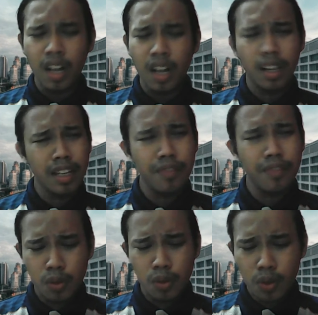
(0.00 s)
if you're
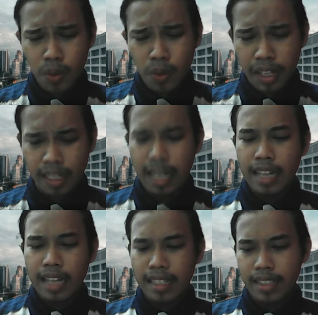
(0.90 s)
doing
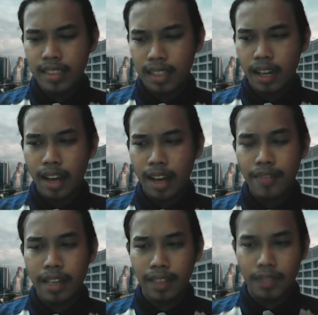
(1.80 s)
this heavy
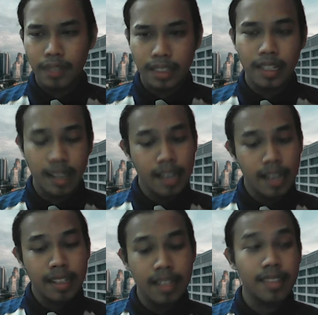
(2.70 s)
activity,
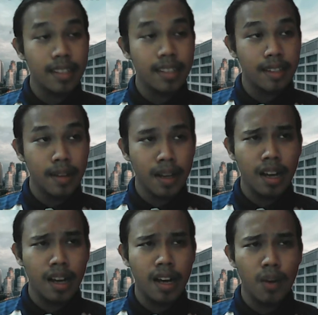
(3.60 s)
this
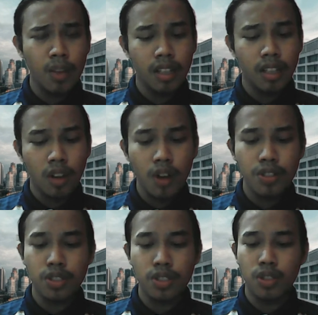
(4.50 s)
will
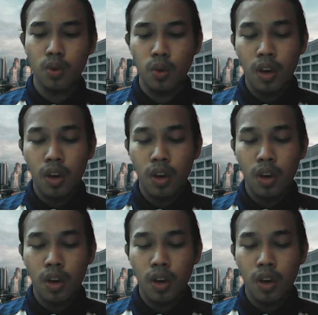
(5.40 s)
cost you,